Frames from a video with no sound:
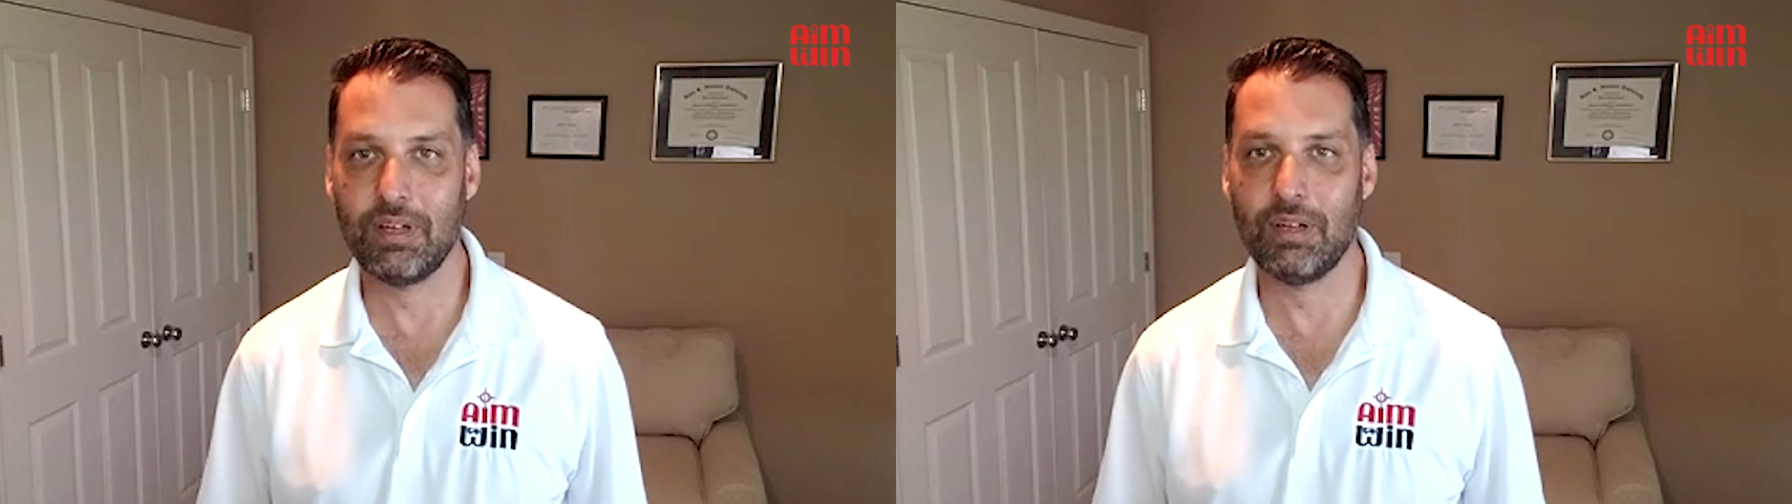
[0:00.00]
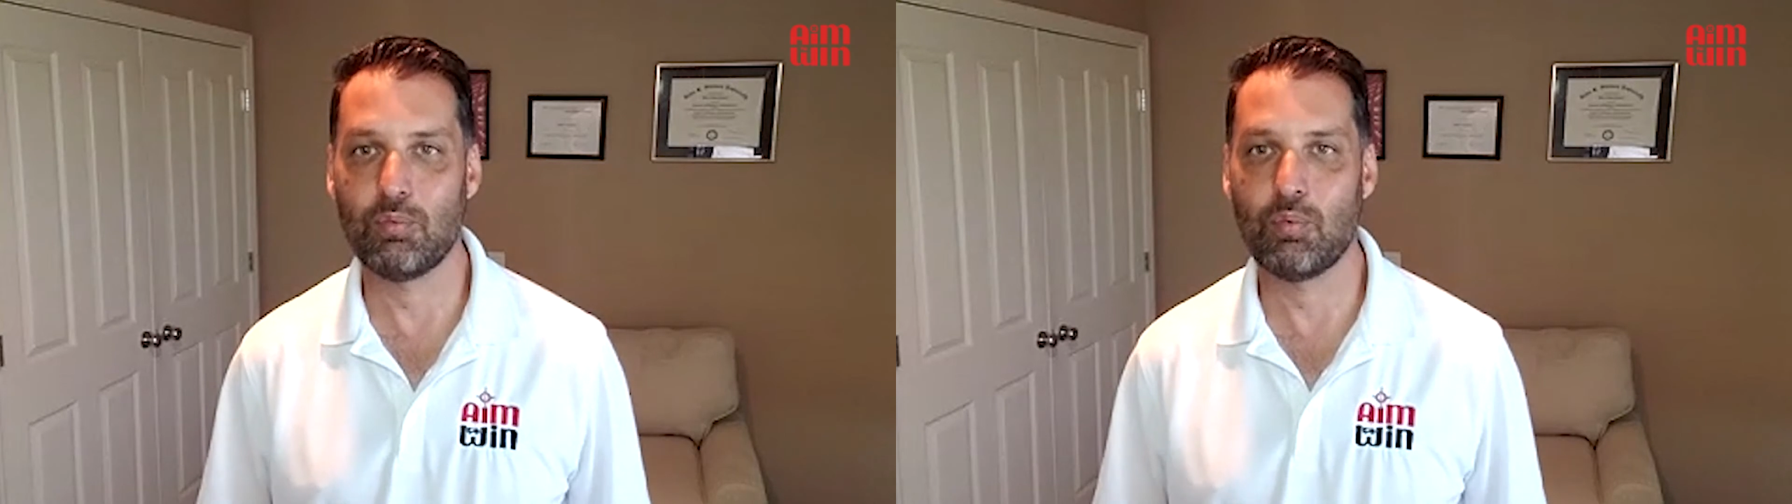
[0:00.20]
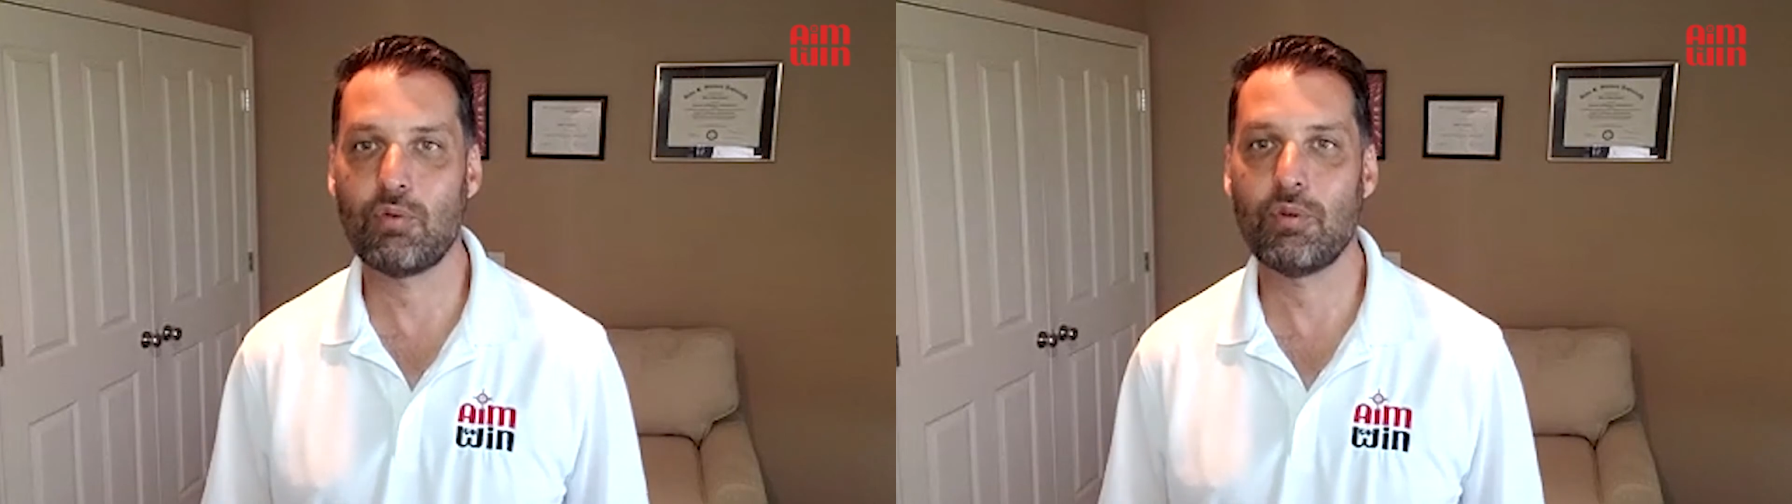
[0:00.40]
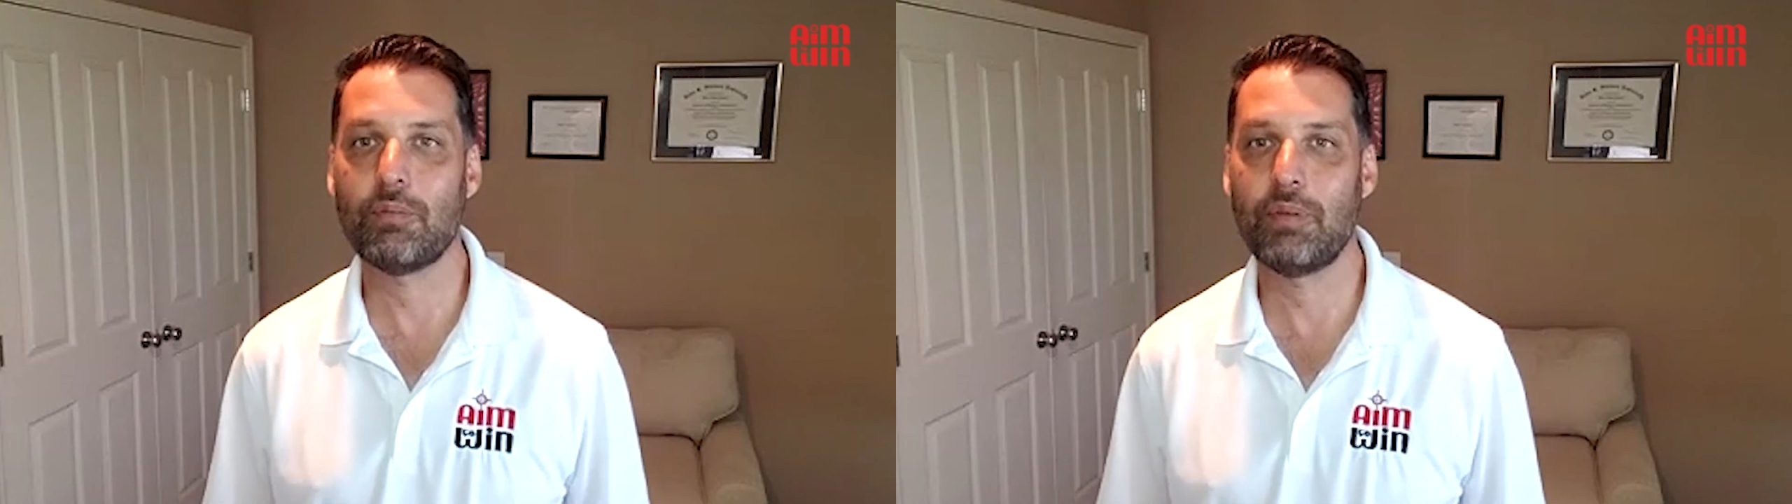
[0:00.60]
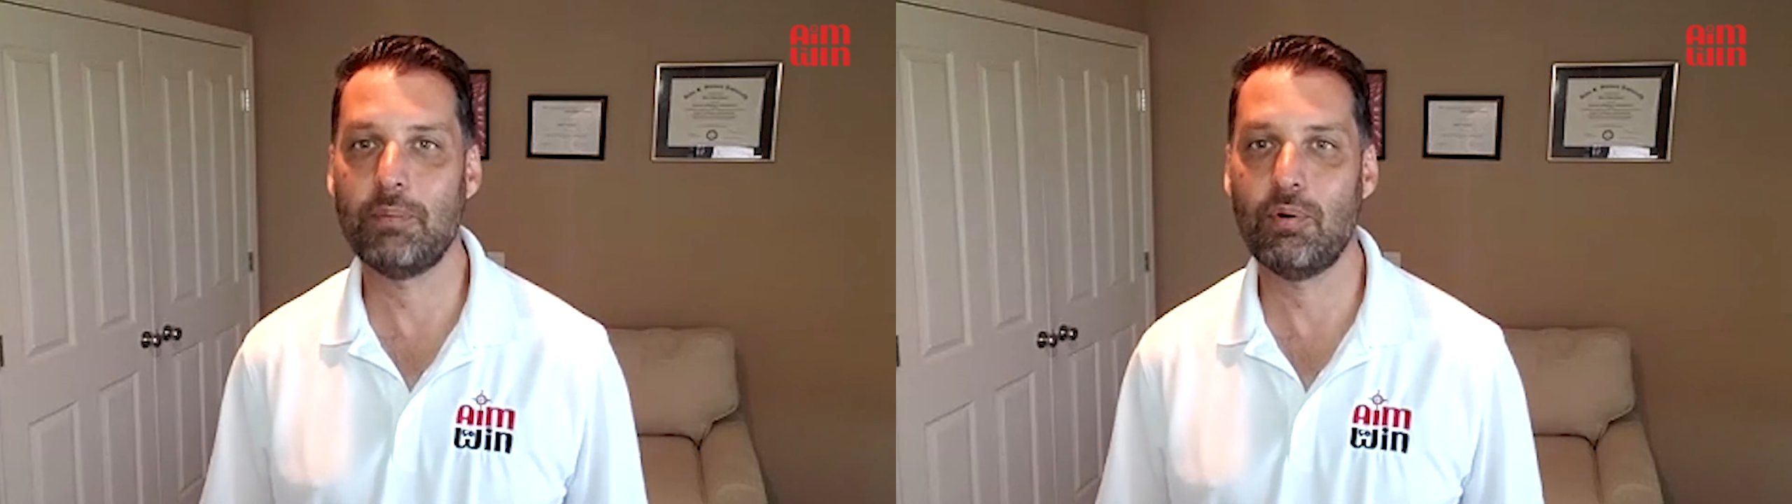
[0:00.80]
and work with your
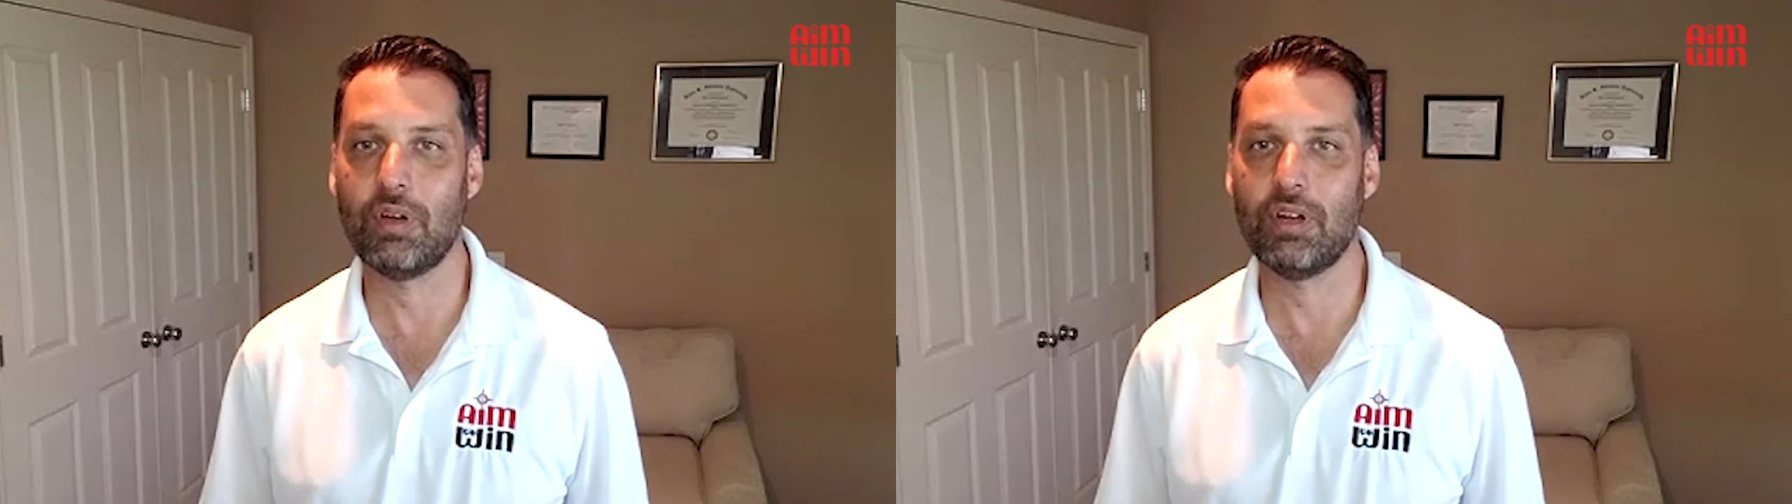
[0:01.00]
people and